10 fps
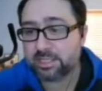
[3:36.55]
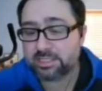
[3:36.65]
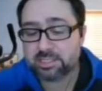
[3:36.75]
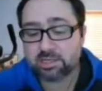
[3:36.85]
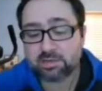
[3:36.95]

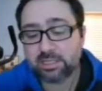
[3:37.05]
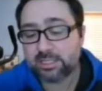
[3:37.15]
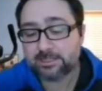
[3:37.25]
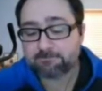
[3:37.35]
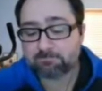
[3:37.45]
Like, so
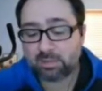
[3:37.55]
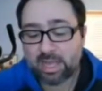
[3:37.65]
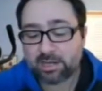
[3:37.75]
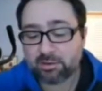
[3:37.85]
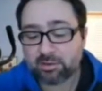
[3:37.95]

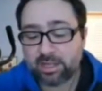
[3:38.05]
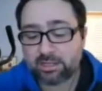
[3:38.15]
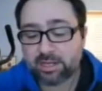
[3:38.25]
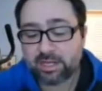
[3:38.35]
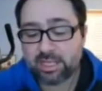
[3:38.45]
I don't know that
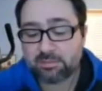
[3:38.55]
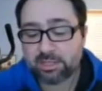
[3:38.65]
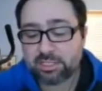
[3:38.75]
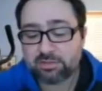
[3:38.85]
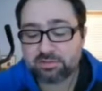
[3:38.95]
you're going to get
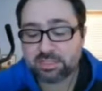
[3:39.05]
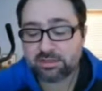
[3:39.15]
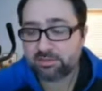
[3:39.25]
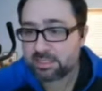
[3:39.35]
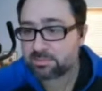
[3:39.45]
much use
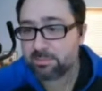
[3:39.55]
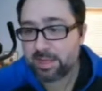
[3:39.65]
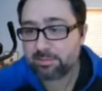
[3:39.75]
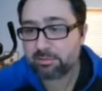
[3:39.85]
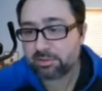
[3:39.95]
out of this.
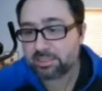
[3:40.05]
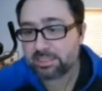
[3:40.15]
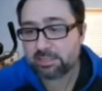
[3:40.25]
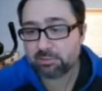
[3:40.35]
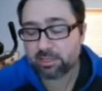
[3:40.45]
Maybe we'll
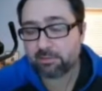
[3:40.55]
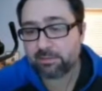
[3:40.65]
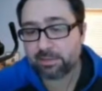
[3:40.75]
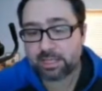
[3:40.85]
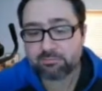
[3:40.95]
see. We're going to
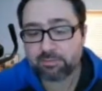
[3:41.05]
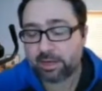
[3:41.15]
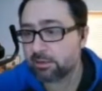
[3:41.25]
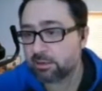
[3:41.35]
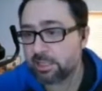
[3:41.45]
run
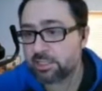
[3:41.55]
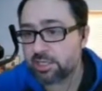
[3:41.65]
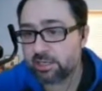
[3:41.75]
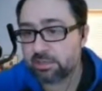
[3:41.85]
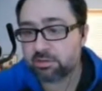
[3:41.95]
regular
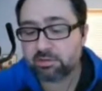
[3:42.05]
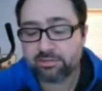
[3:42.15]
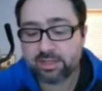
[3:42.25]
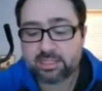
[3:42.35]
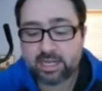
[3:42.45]
legendary Goku
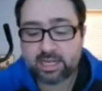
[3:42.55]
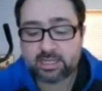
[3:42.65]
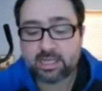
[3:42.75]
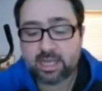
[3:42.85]
event today.